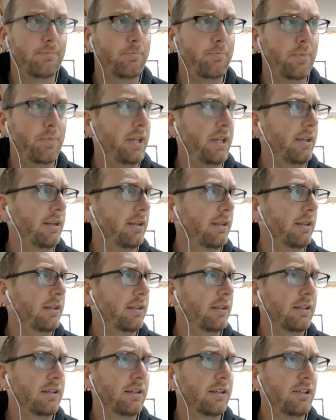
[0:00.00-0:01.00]
Big
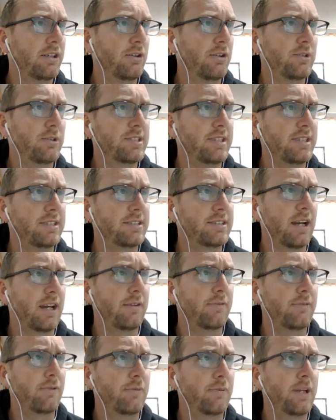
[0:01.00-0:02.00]
UNC
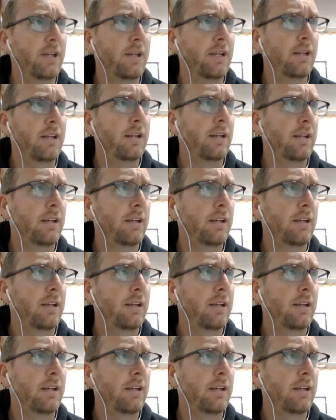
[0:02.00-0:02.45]
side for me.